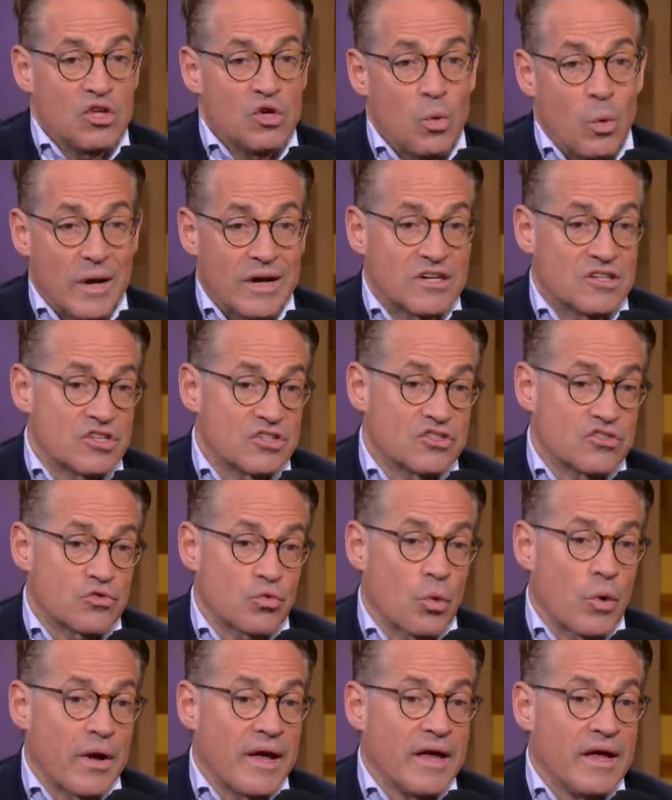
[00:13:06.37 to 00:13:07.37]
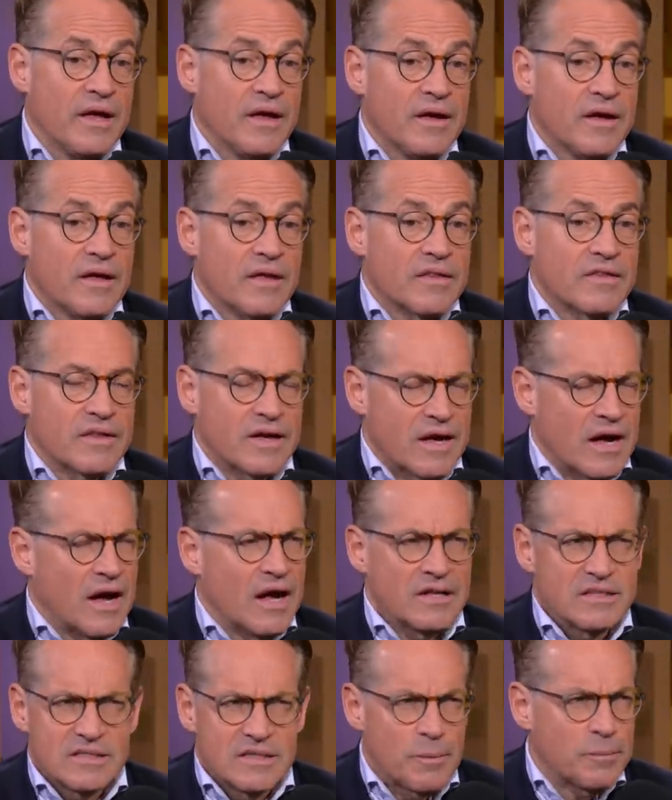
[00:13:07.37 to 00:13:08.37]
You want to destroy the
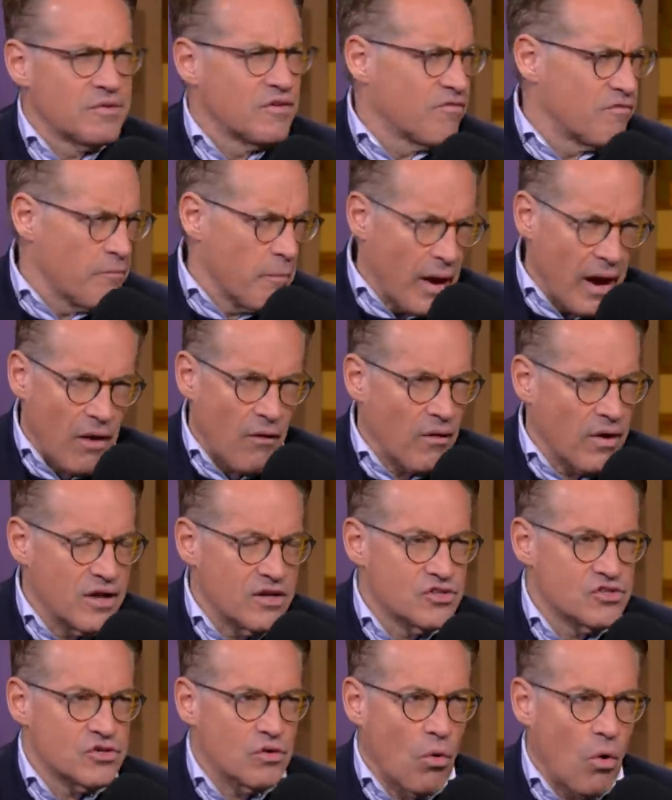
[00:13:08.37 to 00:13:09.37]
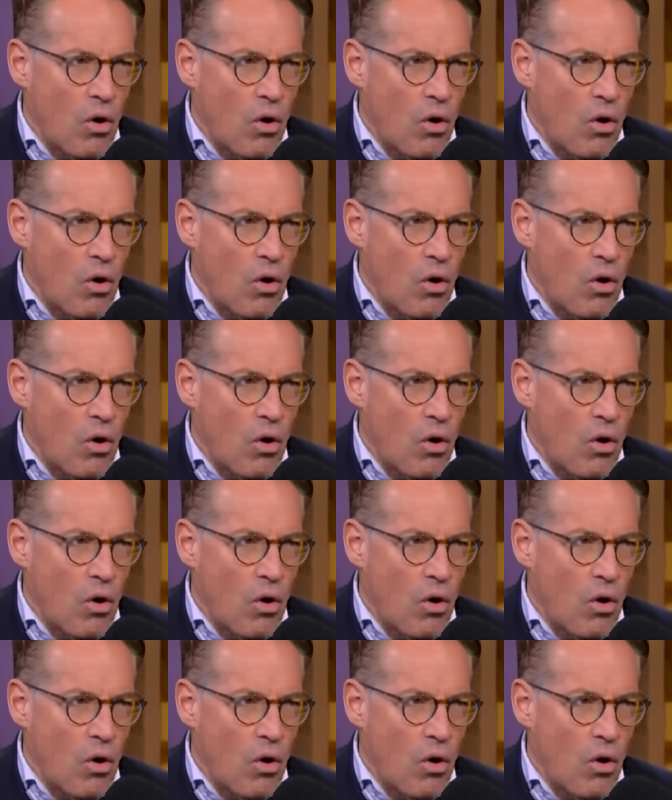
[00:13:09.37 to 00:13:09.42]
concept of marriage.